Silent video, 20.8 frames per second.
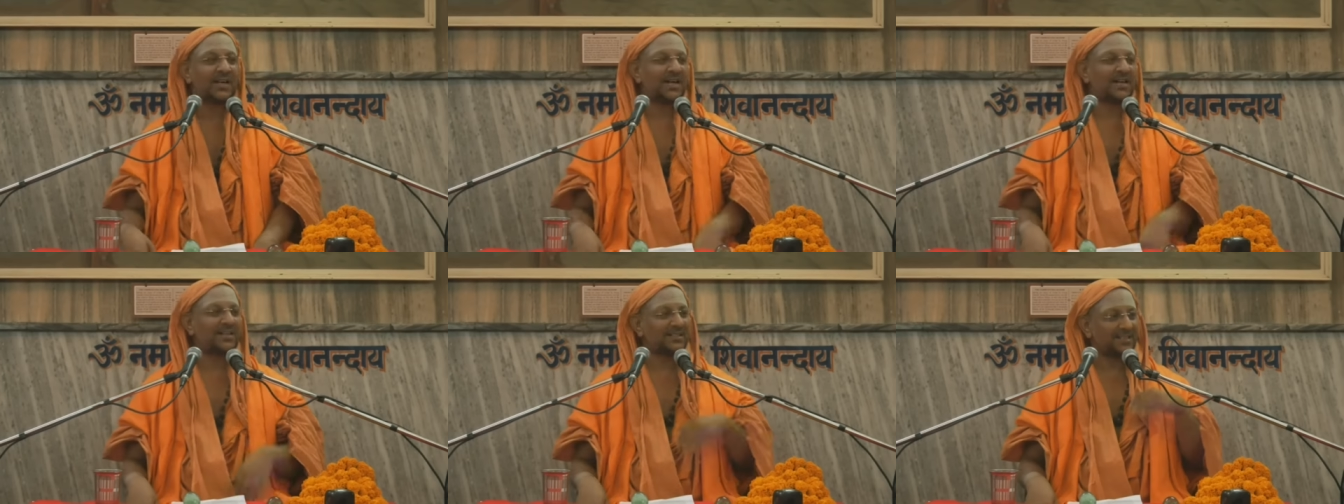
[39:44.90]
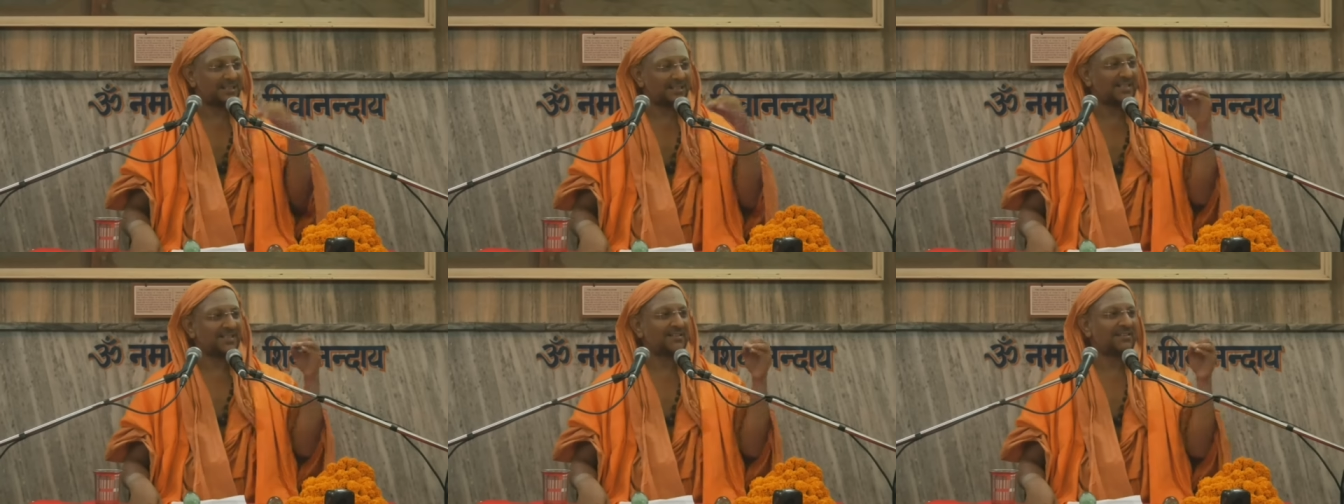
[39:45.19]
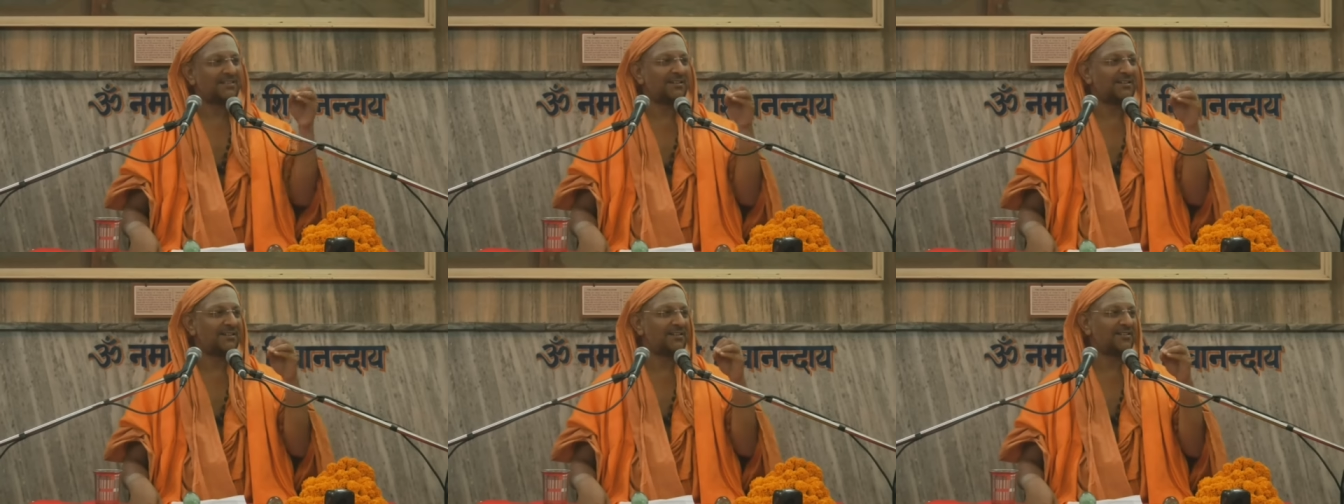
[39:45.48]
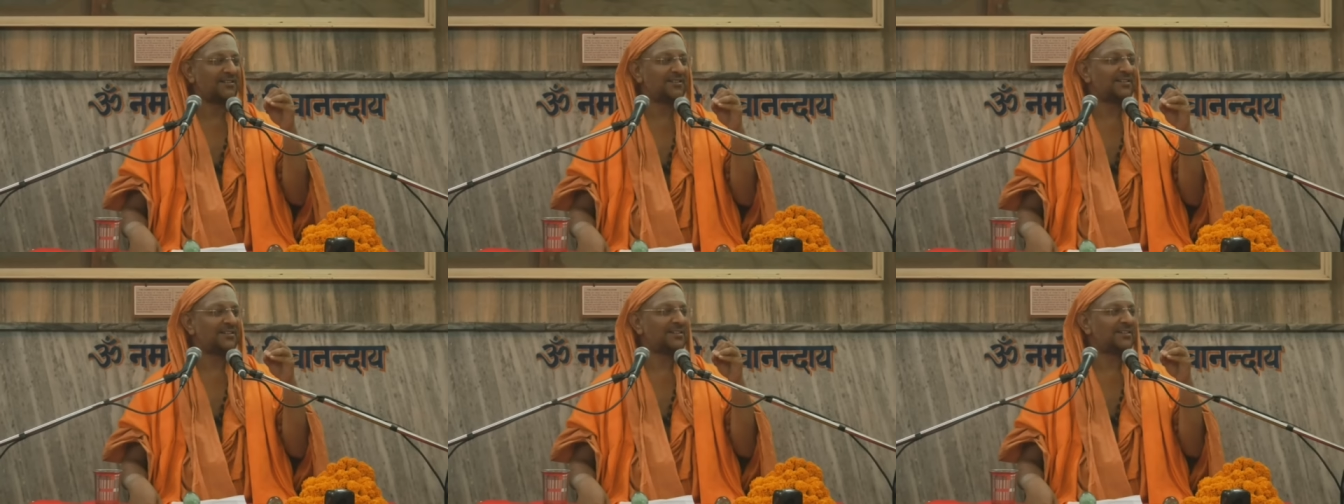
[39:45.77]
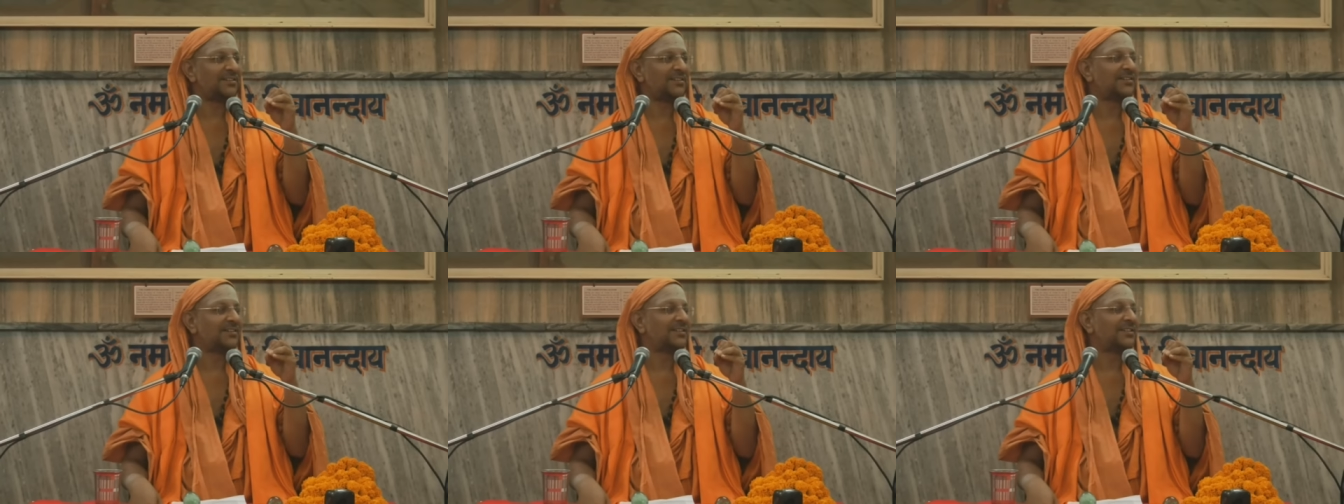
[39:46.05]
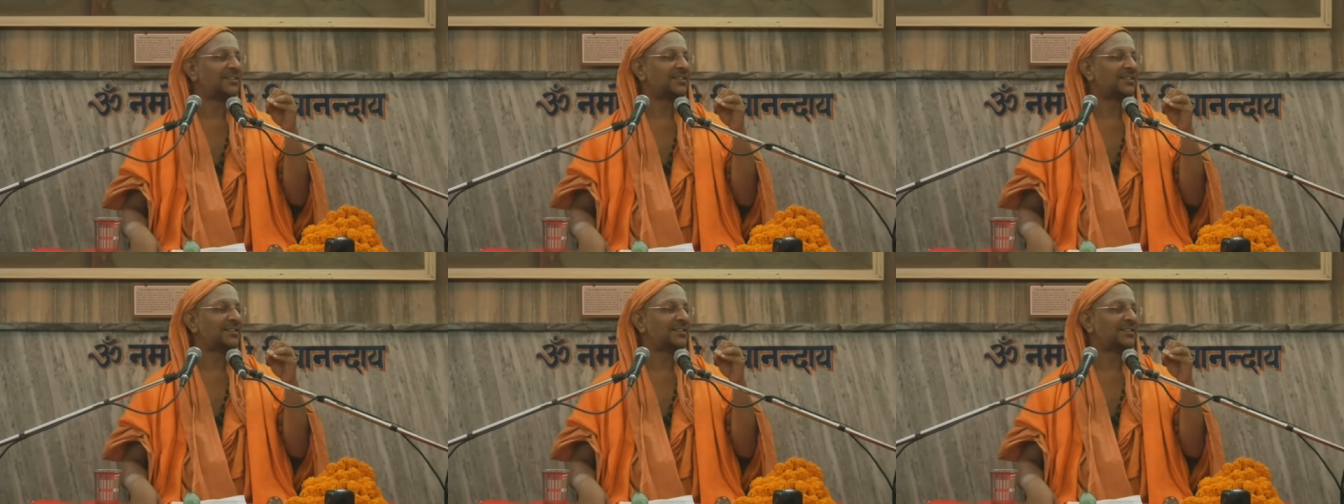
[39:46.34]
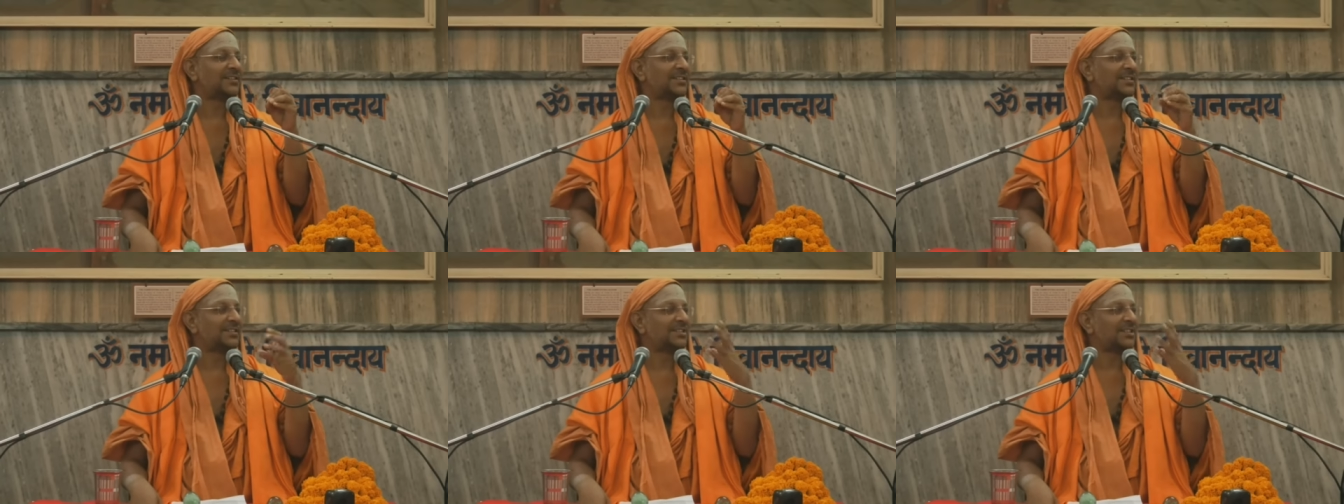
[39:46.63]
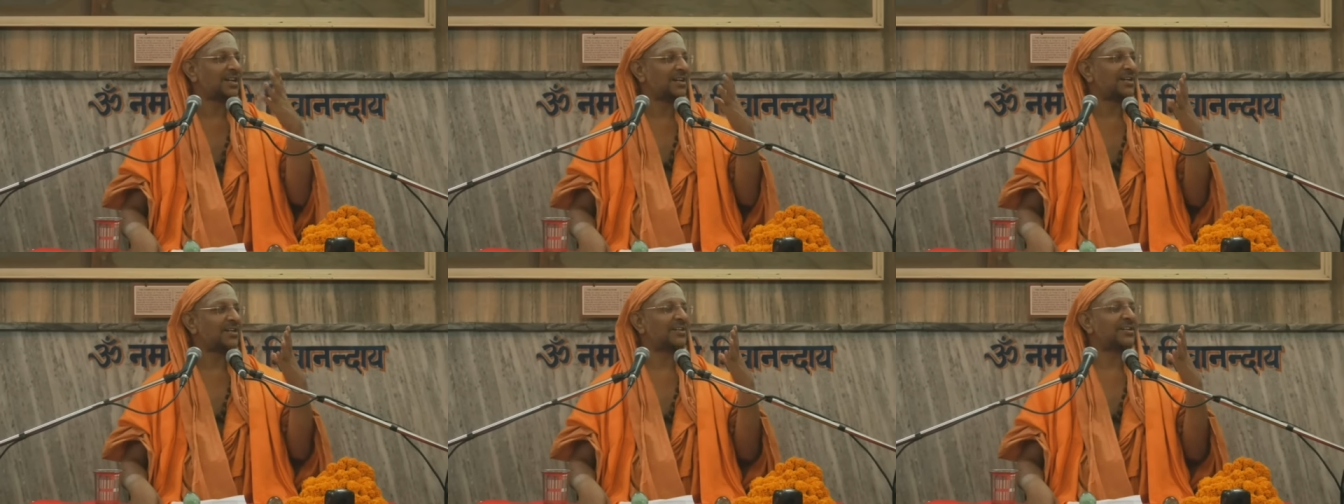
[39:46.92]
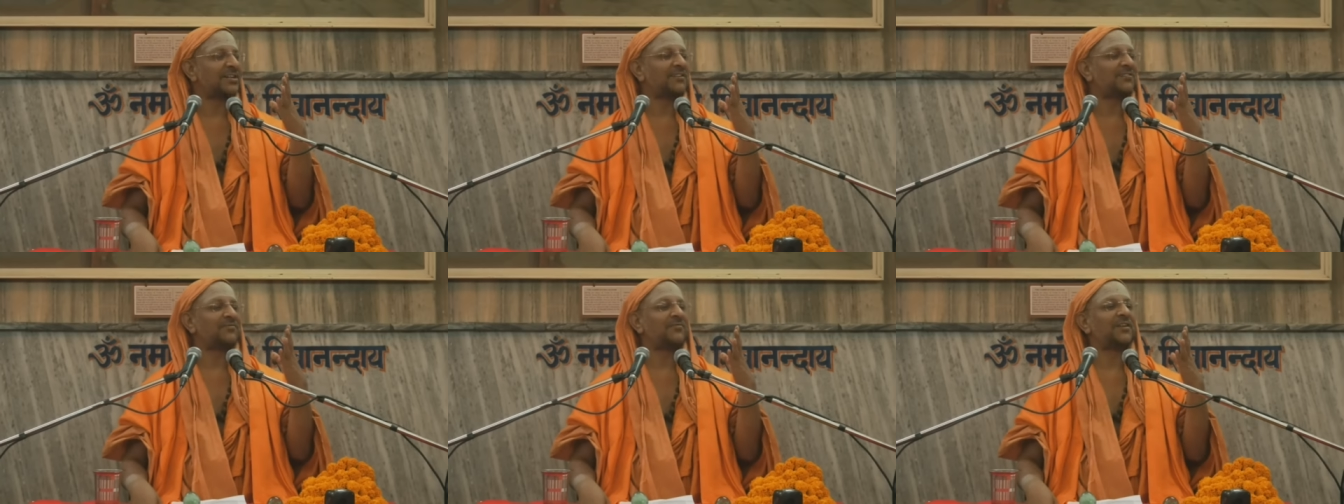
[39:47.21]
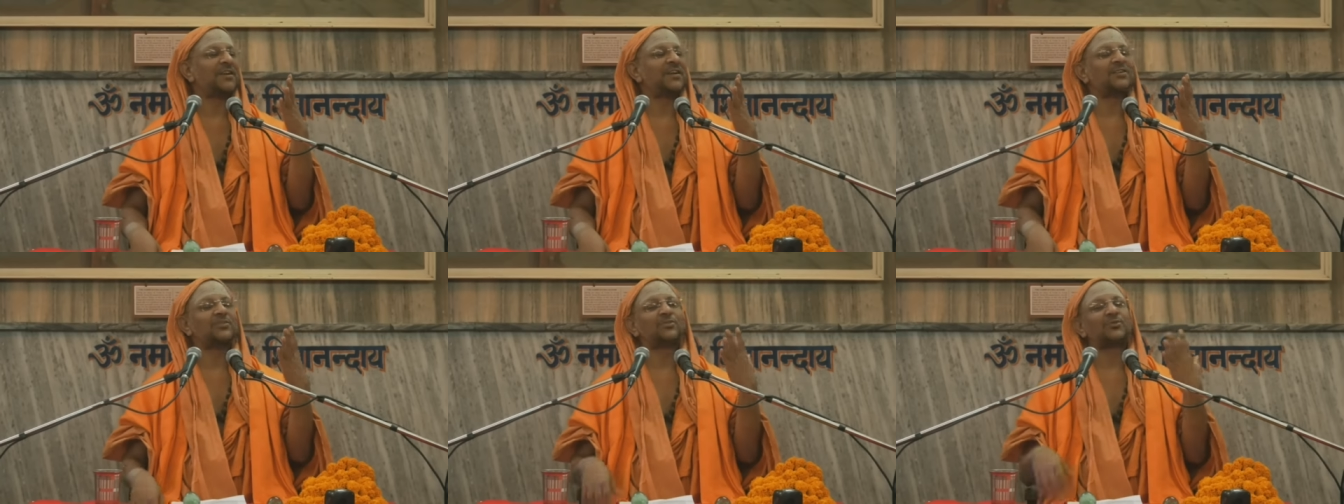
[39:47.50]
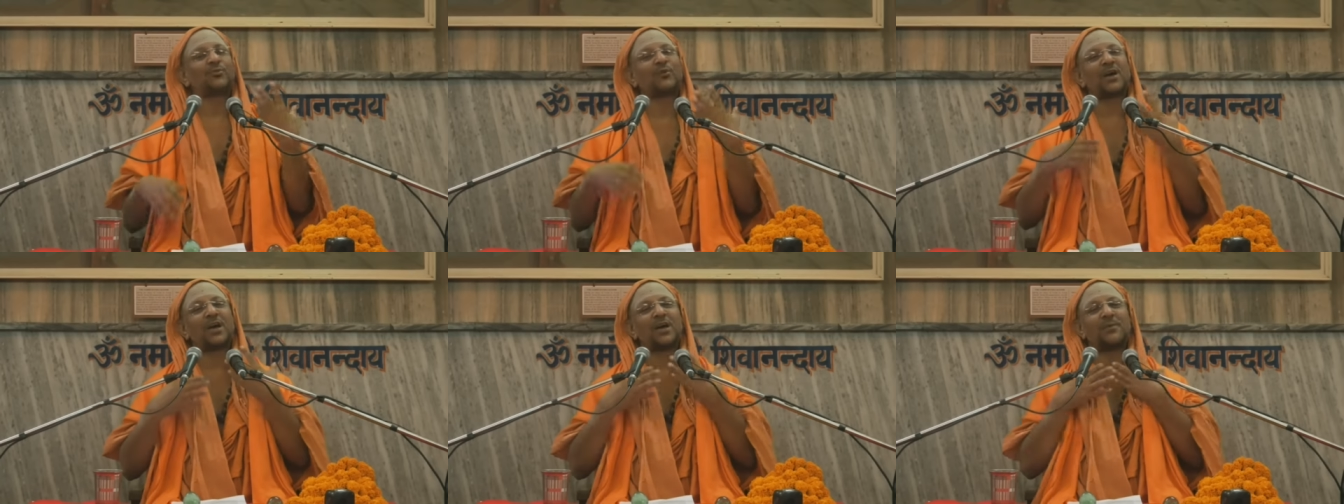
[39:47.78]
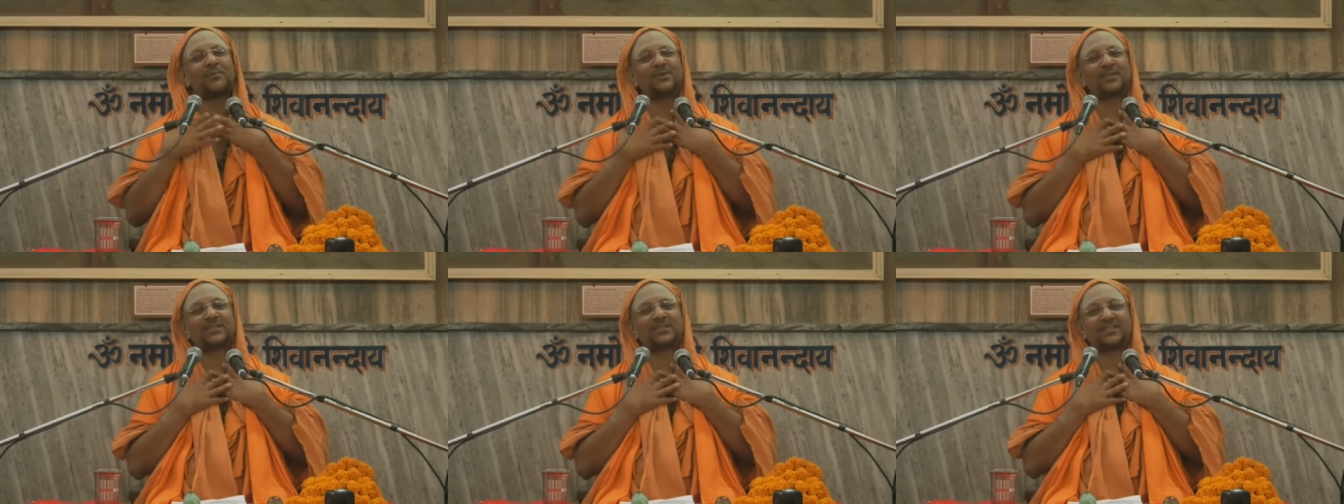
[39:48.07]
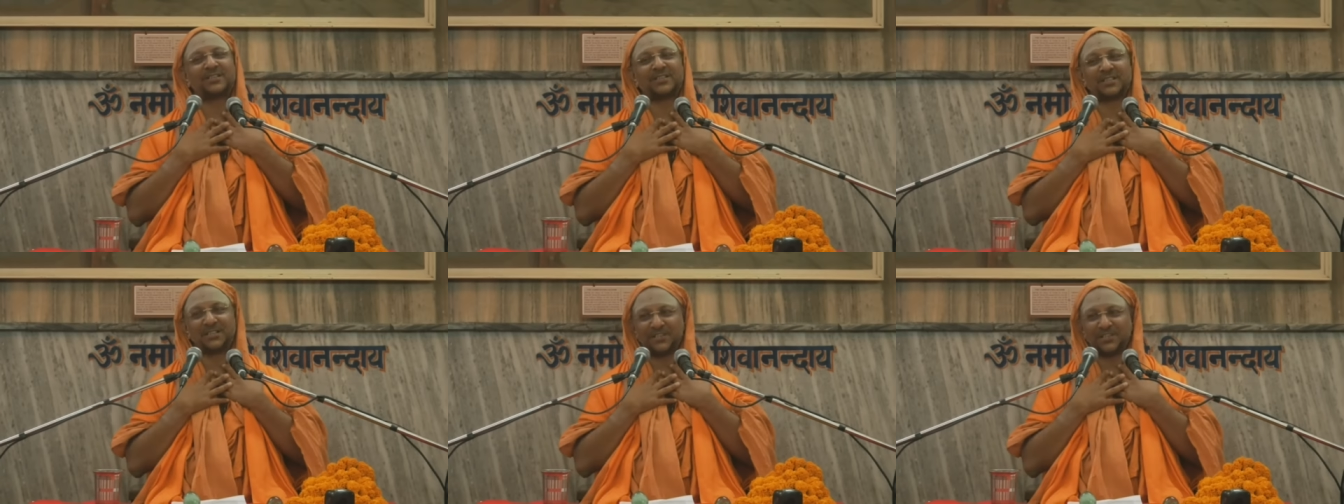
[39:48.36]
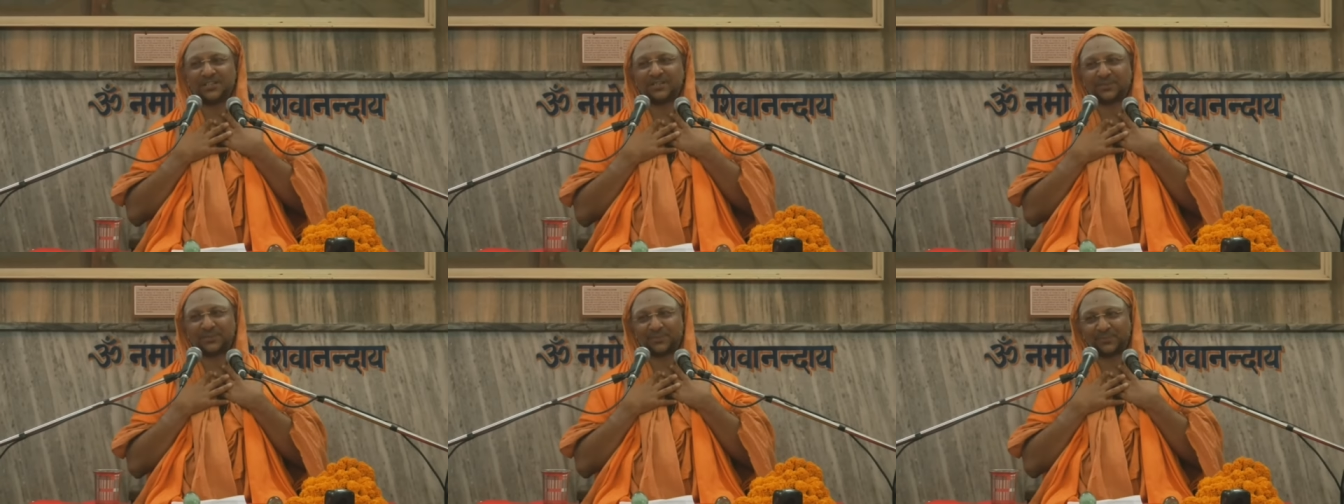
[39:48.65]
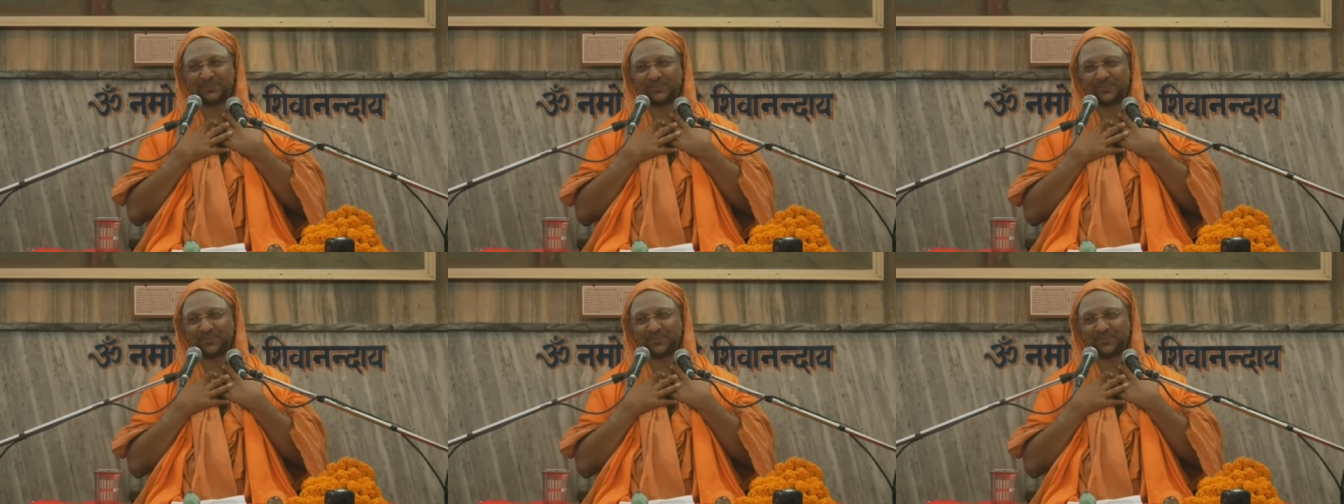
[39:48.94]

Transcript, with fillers: And this girl, she suddenly felt, so I am a sinner.